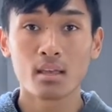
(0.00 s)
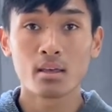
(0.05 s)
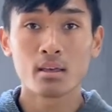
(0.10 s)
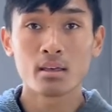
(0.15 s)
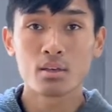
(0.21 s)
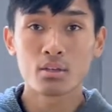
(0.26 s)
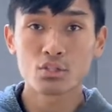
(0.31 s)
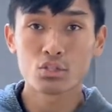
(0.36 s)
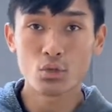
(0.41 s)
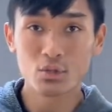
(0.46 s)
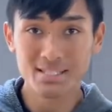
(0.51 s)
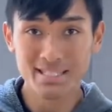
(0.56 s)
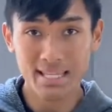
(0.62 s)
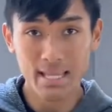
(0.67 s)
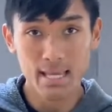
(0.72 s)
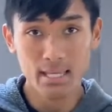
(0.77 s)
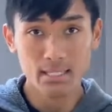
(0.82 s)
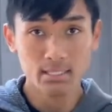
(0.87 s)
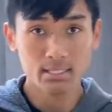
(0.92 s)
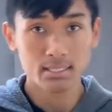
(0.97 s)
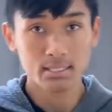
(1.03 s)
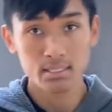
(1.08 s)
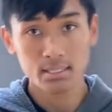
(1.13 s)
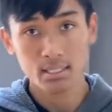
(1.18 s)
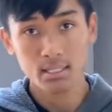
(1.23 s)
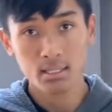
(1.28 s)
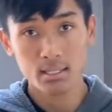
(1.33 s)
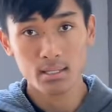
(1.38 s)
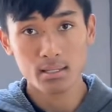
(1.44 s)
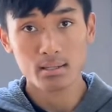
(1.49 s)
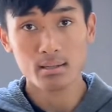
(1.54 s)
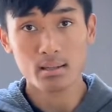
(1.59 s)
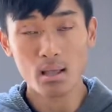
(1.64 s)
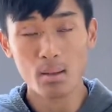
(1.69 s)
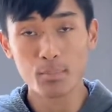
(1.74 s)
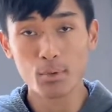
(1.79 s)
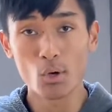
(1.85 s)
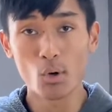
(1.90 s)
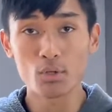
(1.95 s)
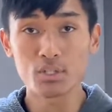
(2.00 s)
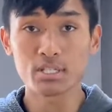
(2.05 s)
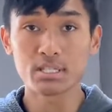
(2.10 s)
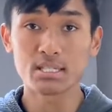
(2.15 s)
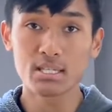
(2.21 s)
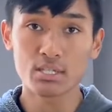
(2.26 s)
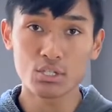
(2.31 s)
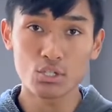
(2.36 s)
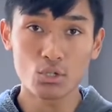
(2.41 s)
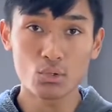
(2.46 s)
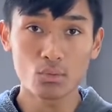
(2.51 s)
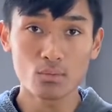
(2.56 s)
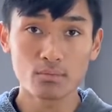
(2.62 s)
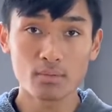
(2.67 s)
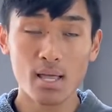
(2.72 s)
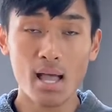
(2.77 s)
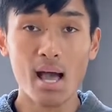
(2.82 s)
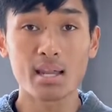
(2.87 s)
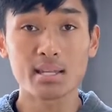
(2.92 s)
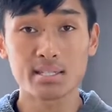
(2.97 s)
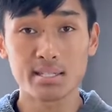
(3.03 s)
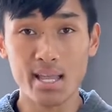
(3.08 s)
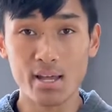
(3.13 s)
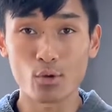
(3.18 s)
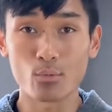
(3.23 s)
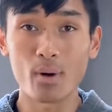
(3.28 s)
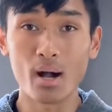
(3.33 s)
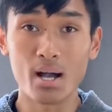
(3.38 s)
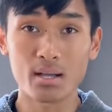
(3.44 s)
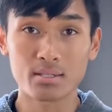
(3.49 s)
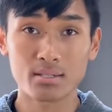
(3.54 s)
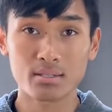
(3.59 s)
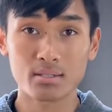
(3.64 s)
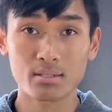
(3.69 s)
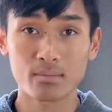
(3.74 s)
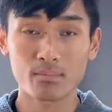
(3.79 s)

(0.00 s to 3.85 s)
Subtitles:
So today, I'm going to teach you how to shadow box.